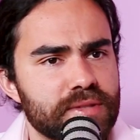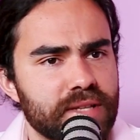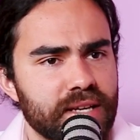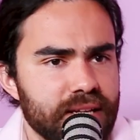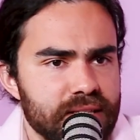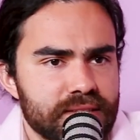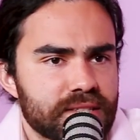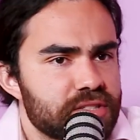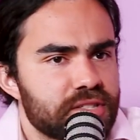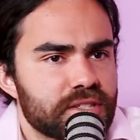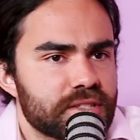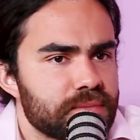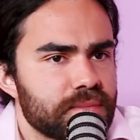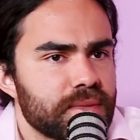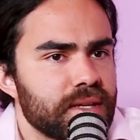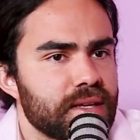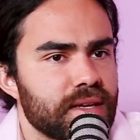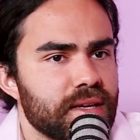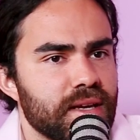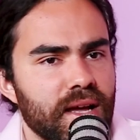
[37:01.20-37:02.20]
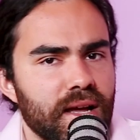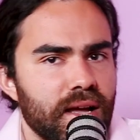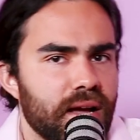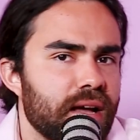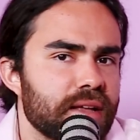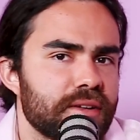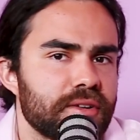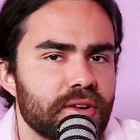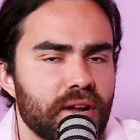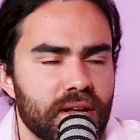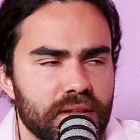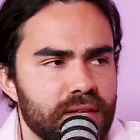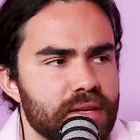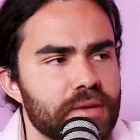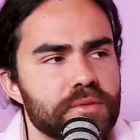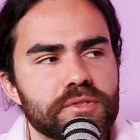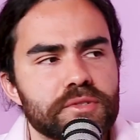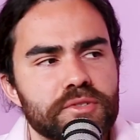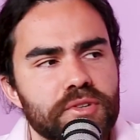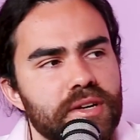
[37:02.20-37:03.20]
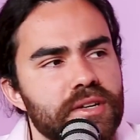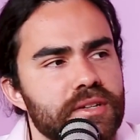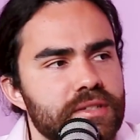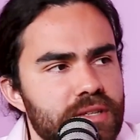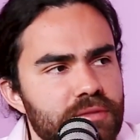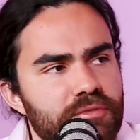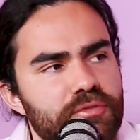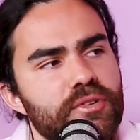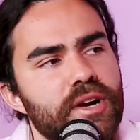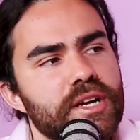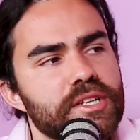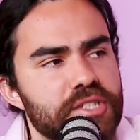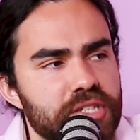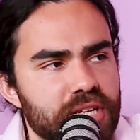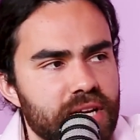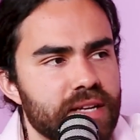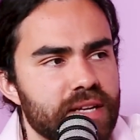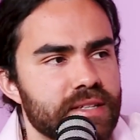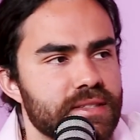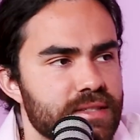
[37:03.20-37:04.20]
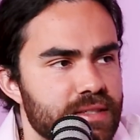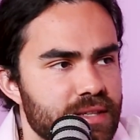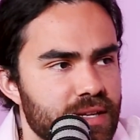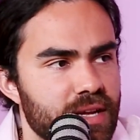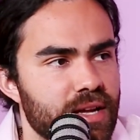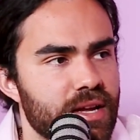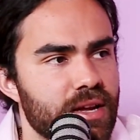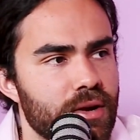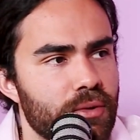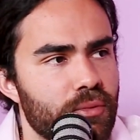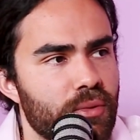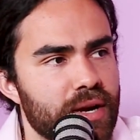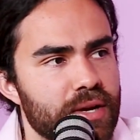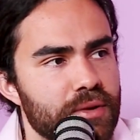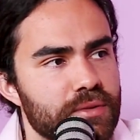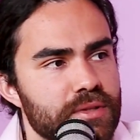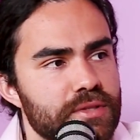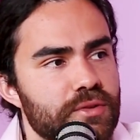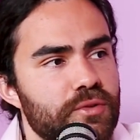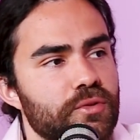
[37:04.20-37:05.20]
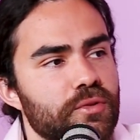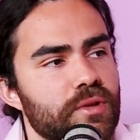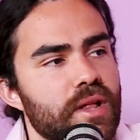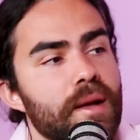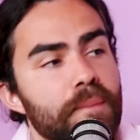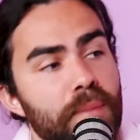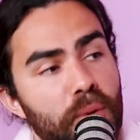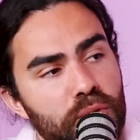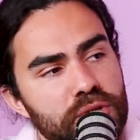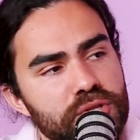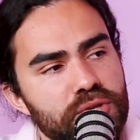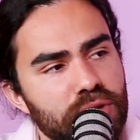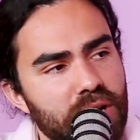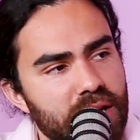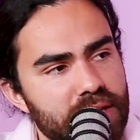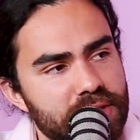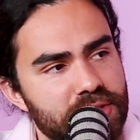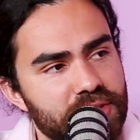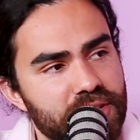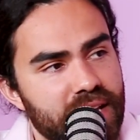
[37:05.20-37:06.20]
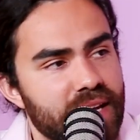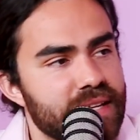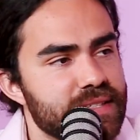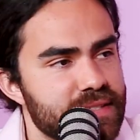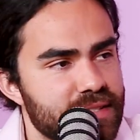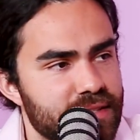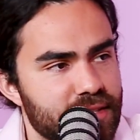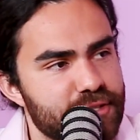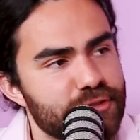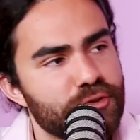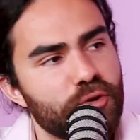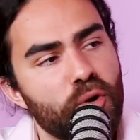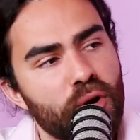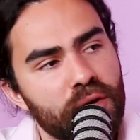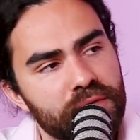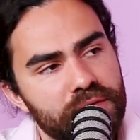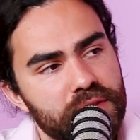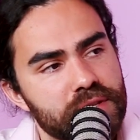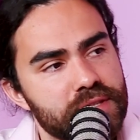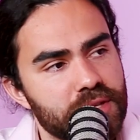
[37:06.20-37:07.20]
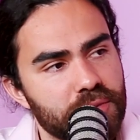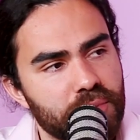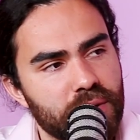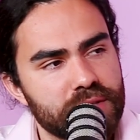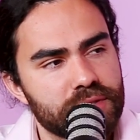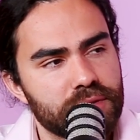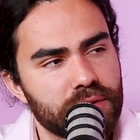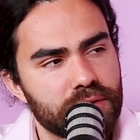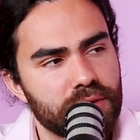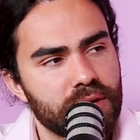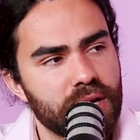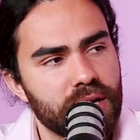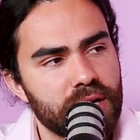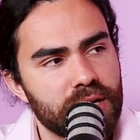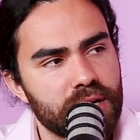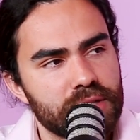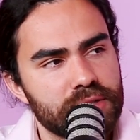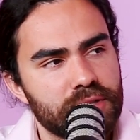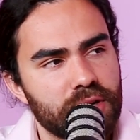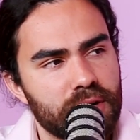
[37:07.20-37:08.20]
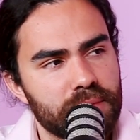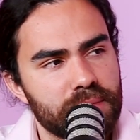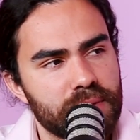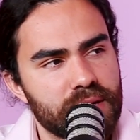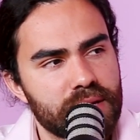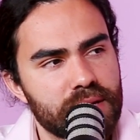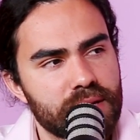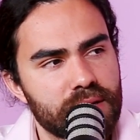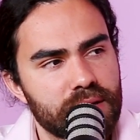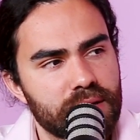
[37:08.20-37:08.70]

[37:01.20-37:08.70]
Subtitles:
was like, "Is it just me?" I don't know. I think he was trying to differentiate why he was cool. But would you like to guess the score of the Soweto Derby?